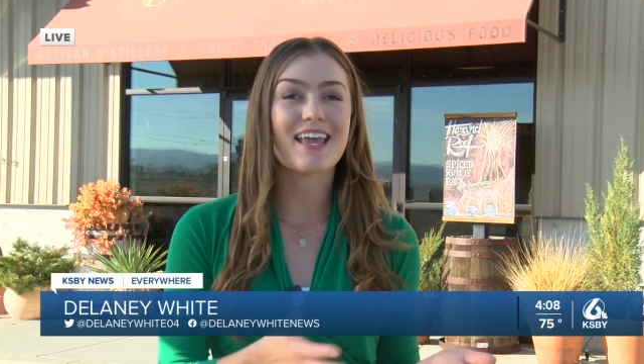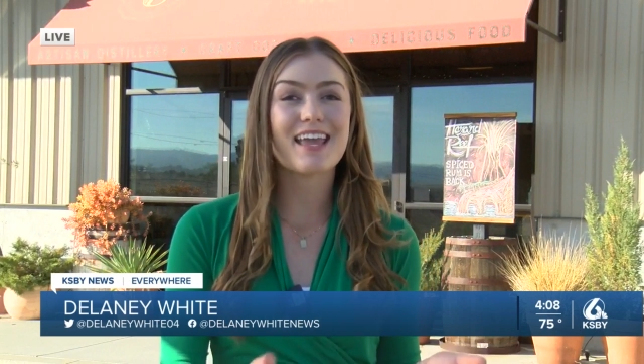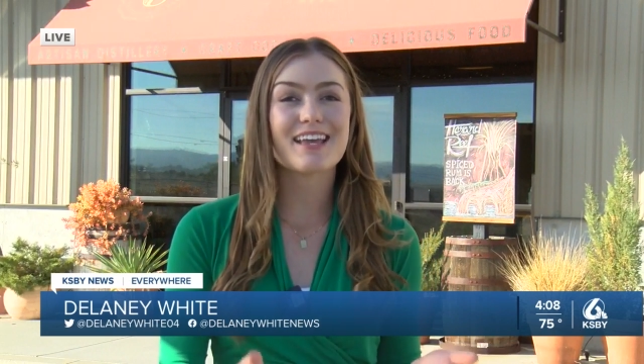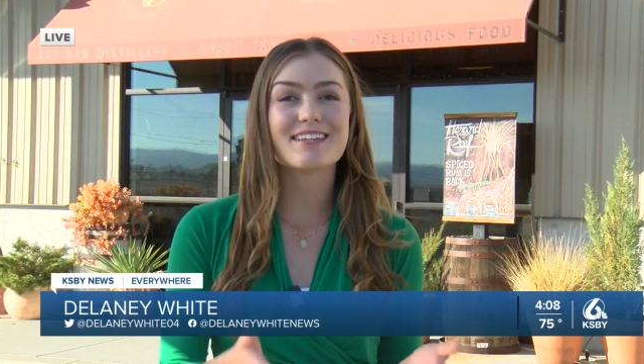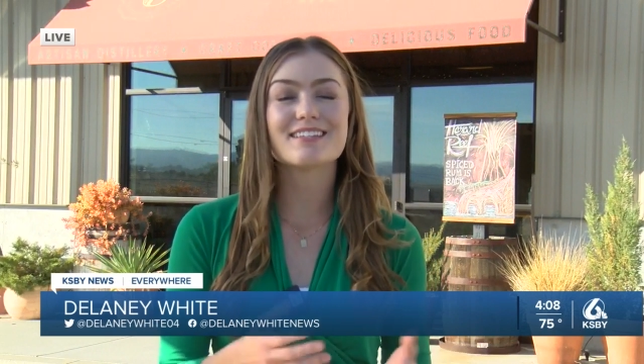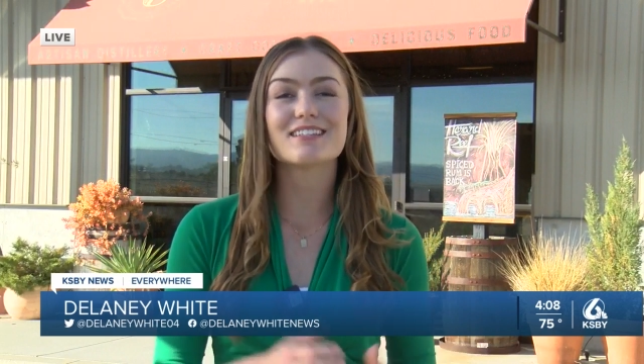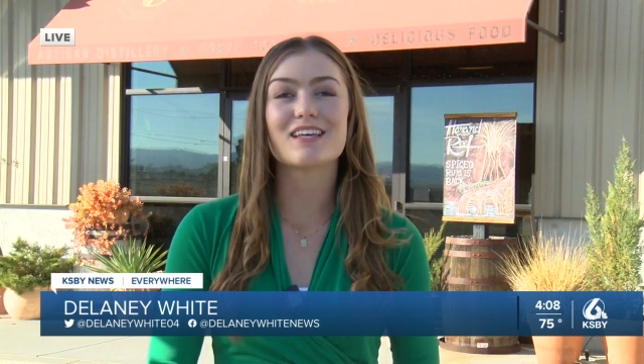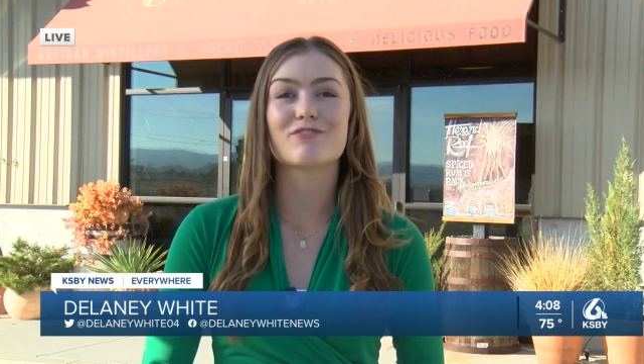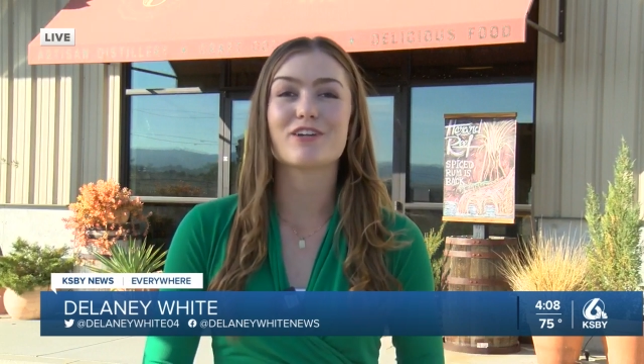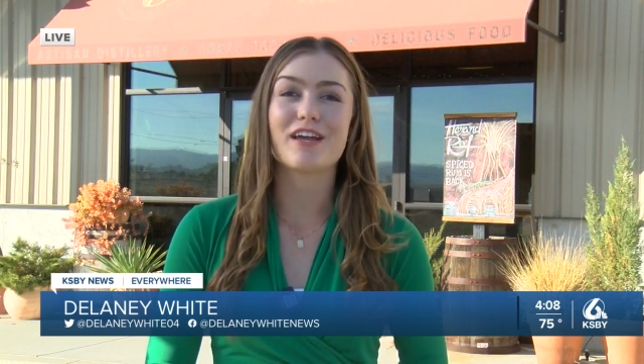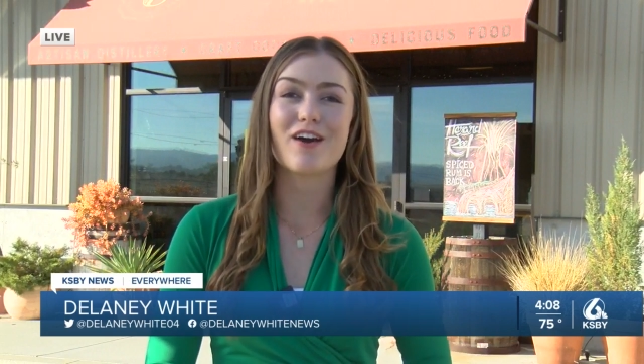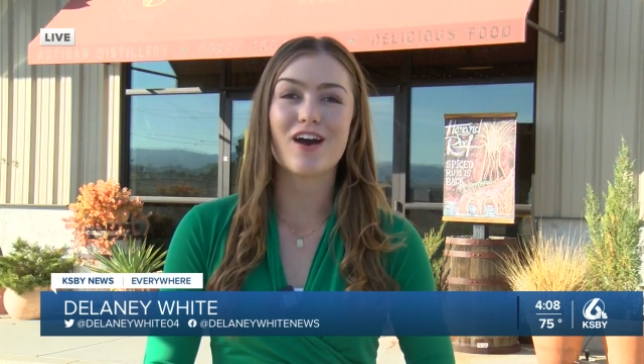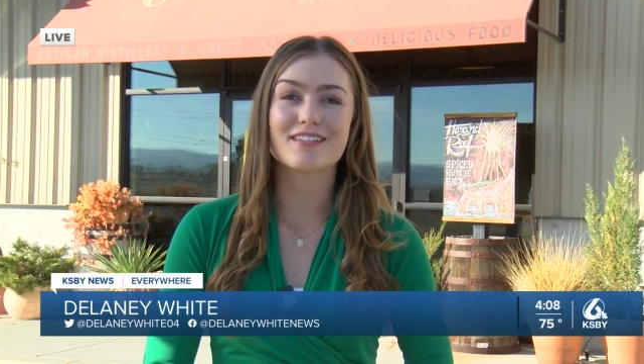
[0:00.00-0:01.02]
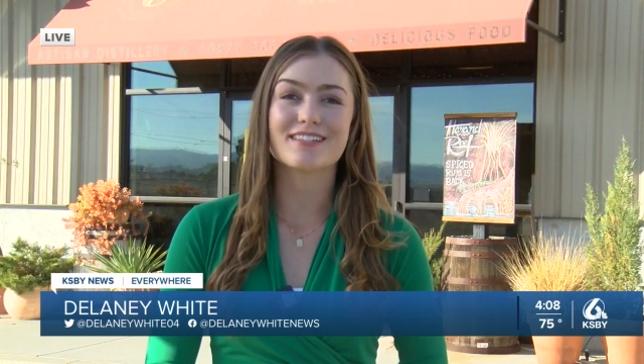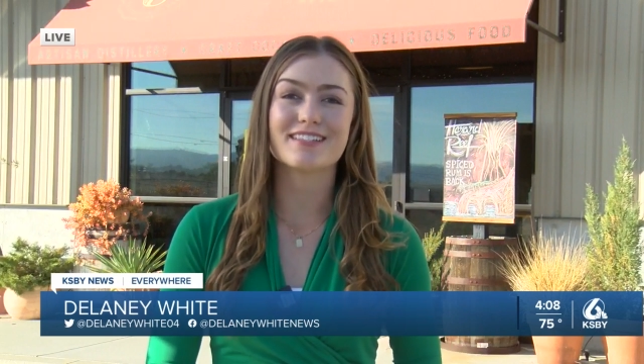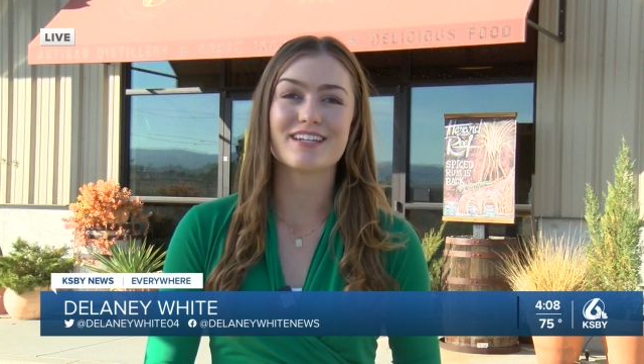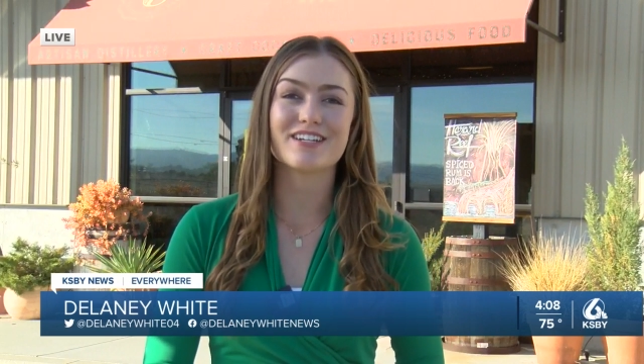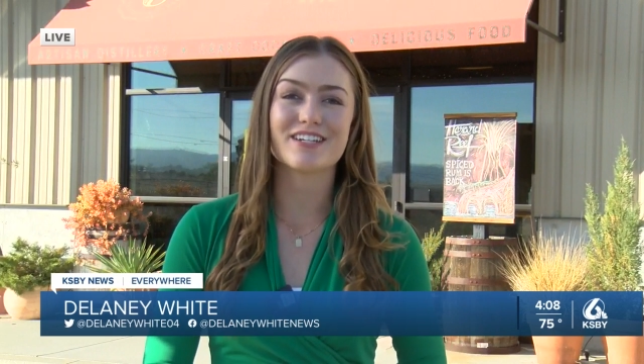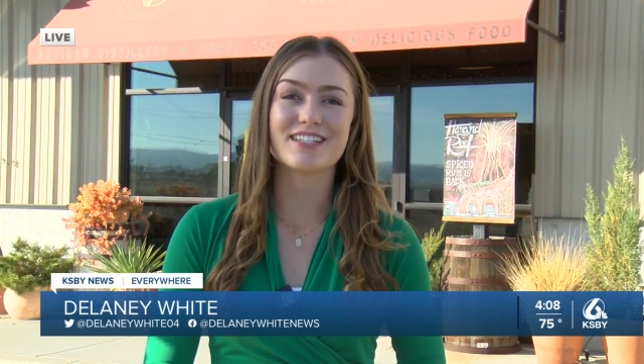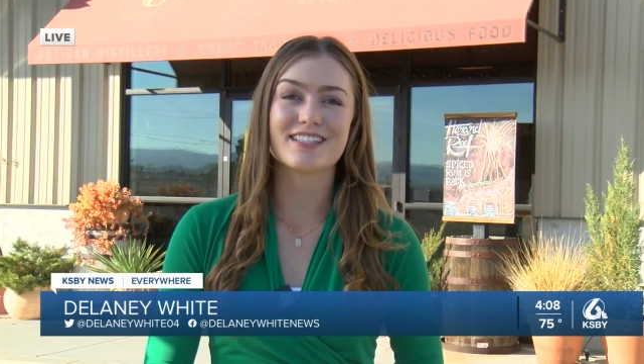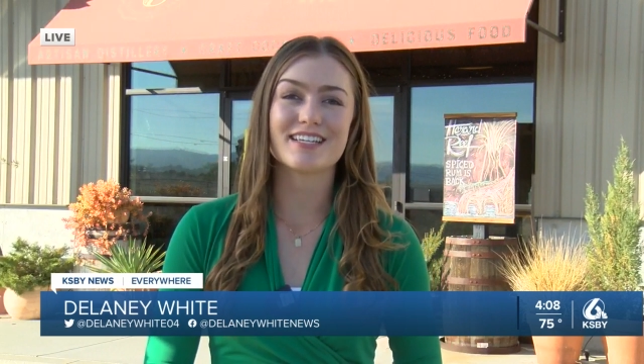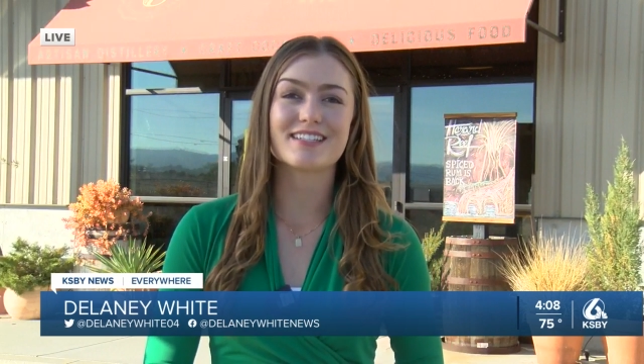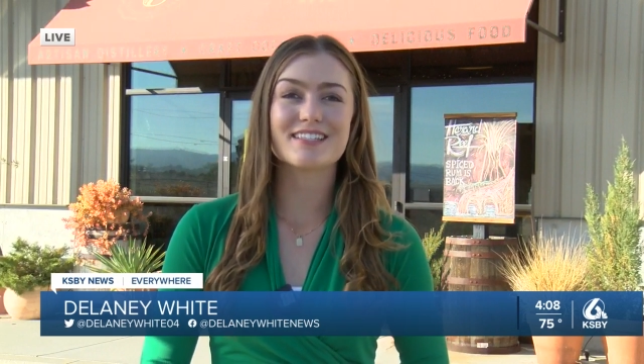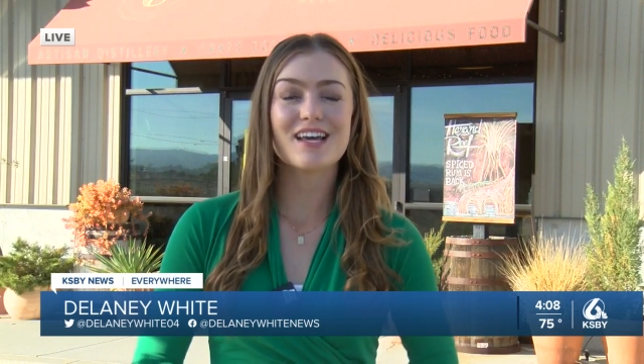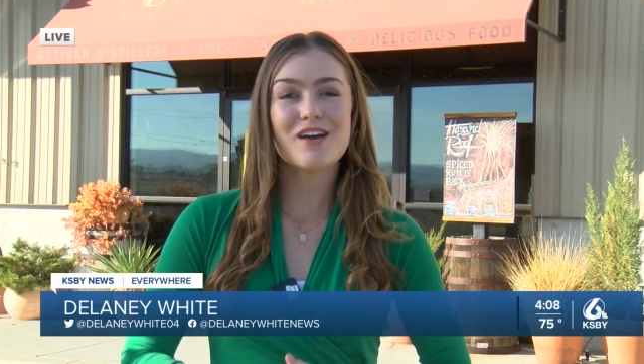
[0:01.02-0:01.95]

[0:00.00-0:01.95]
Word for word: and delivery cost increases.